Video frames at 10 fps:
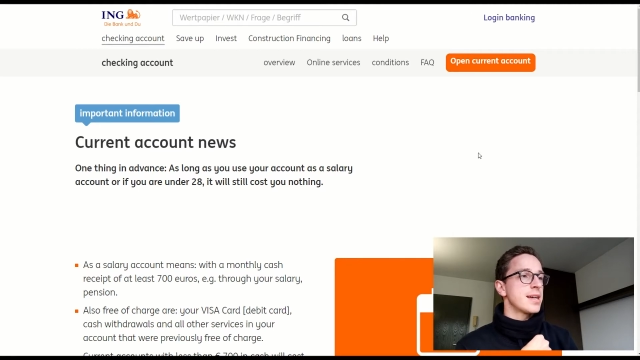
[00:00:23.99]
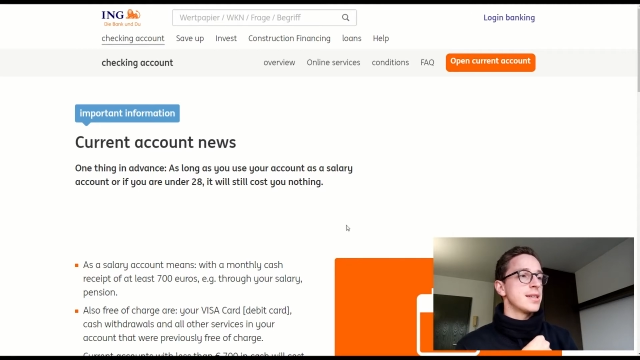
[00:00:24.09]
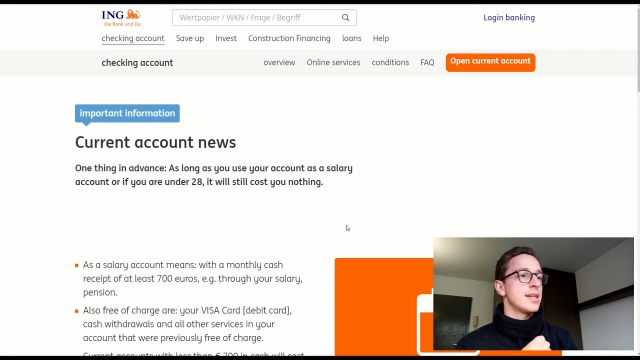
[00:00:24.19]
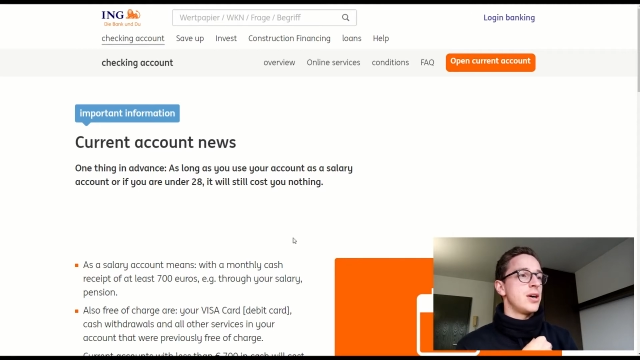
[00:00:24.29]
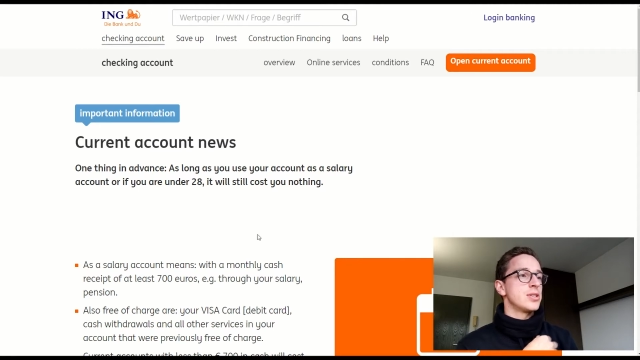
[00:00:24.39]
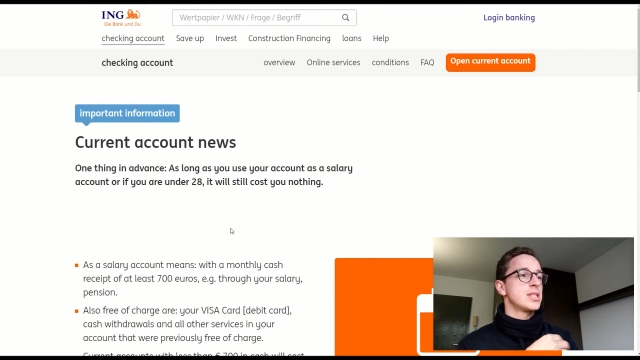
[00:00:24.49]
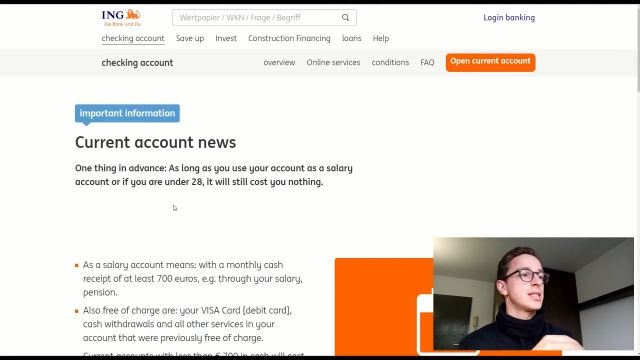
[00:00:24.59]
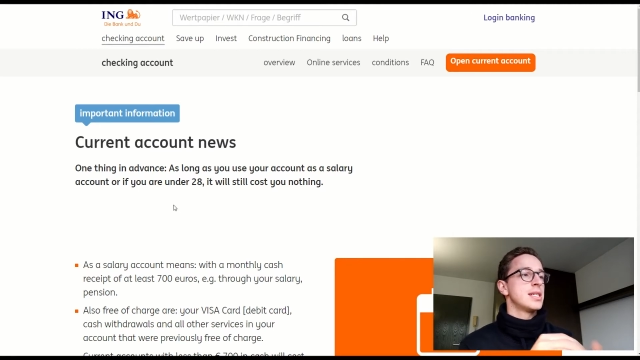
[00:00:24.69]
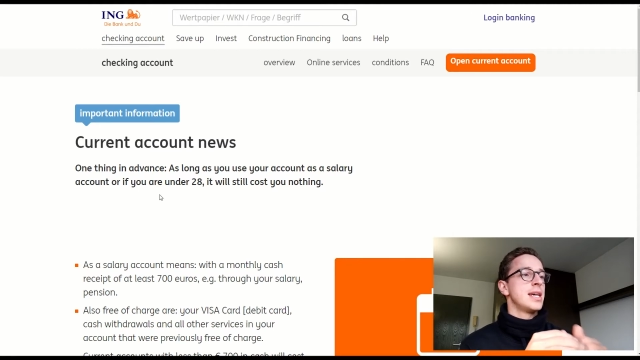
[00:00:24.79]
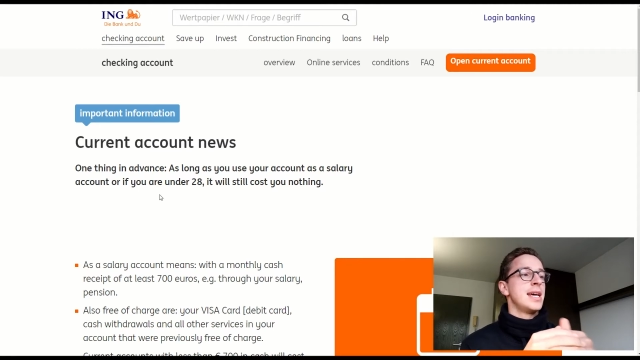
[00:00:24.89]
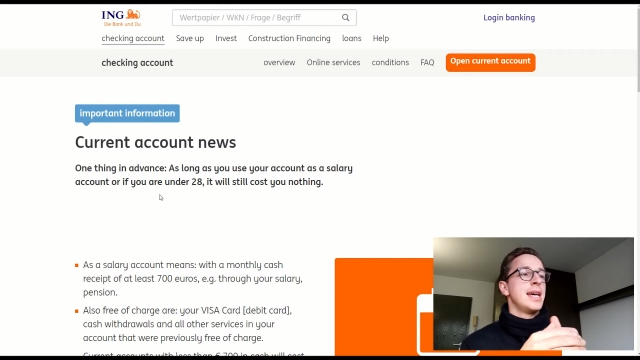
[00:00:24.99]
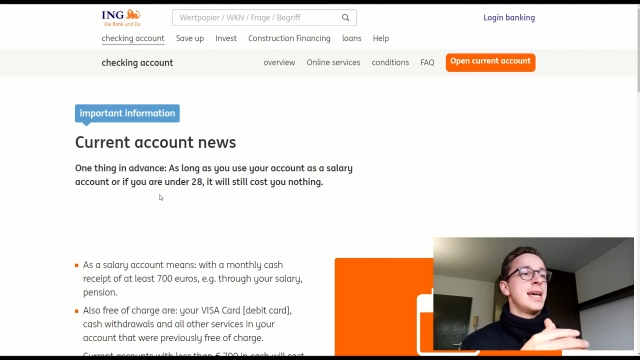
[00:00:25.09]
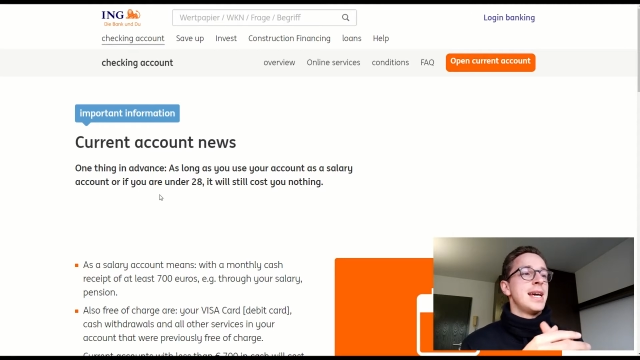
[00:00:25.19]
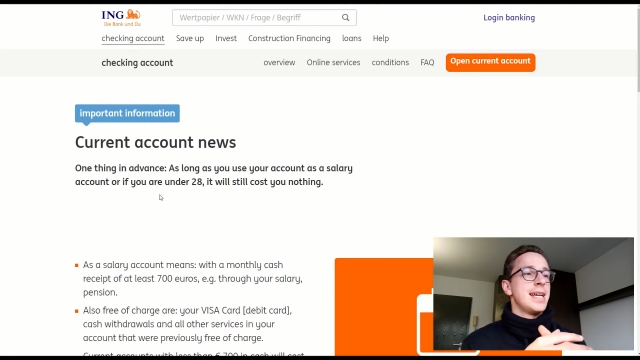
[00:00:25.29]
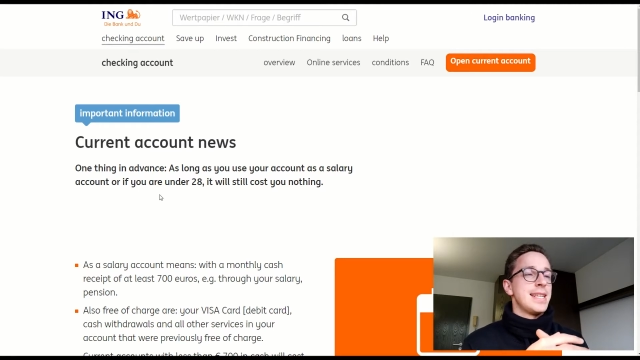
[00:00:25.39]
announced
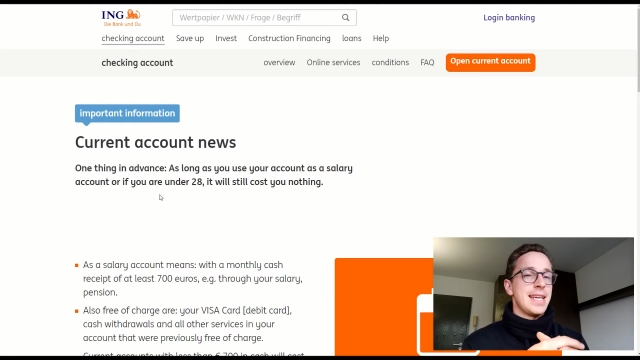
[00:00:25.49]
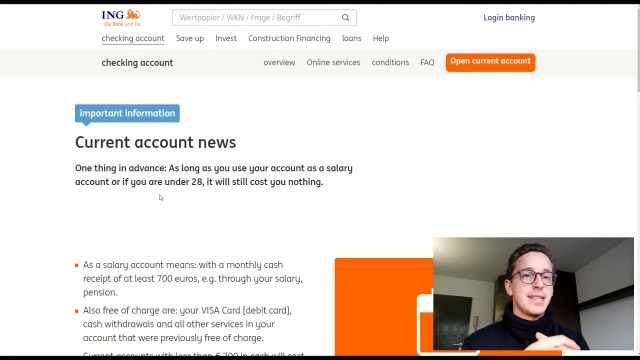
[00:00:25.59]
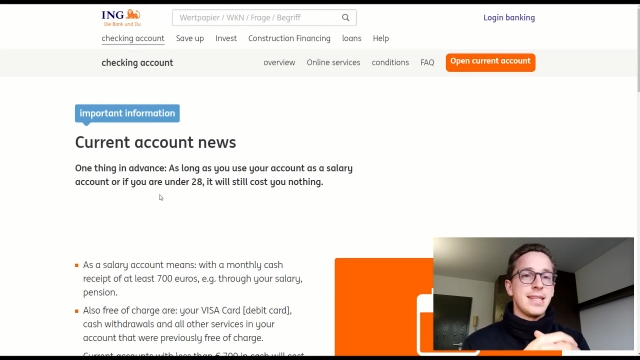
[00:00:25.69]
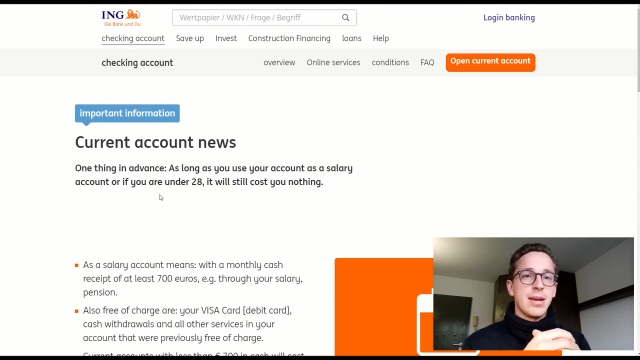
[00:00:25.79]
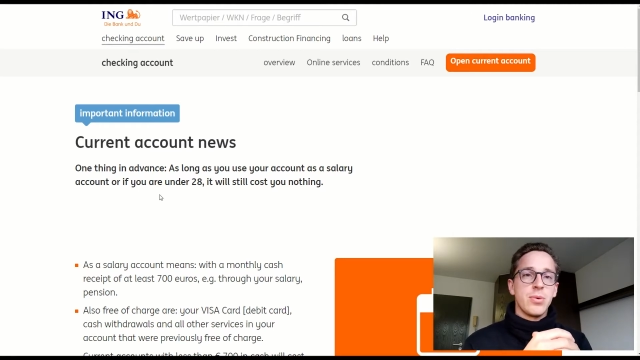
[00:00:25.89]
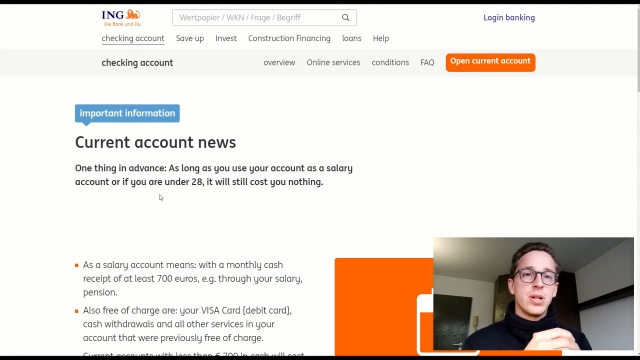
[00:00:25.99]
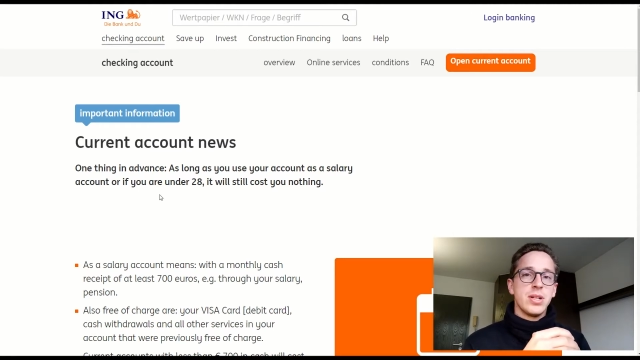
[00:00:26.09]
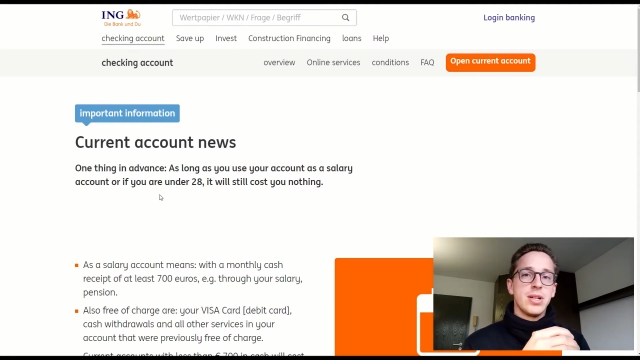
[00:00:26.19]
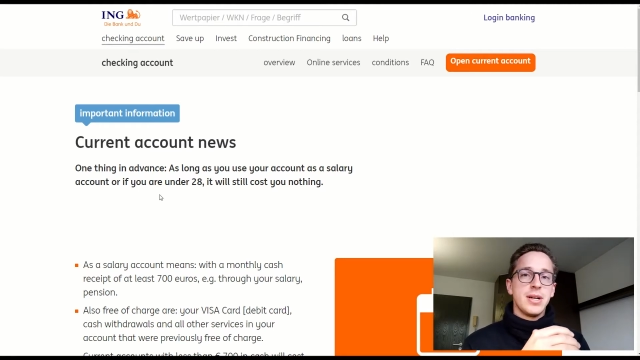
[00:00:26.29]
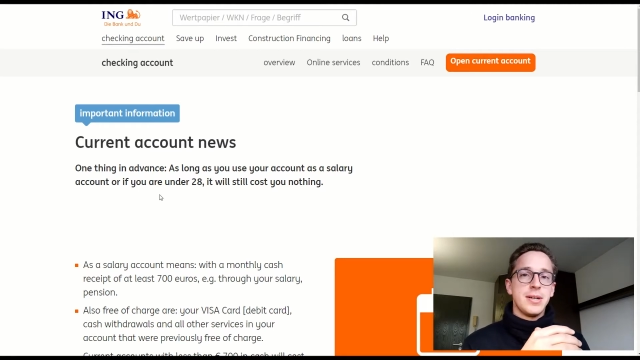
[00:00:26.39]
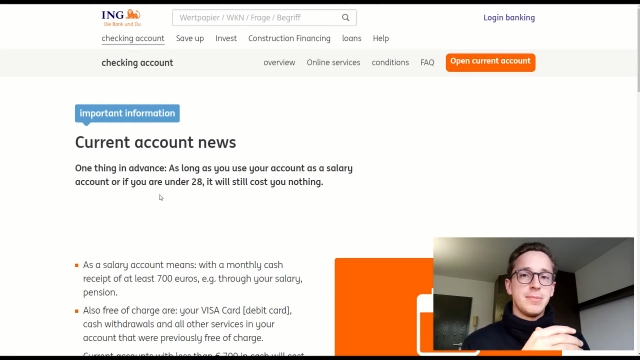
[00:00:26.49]
that they will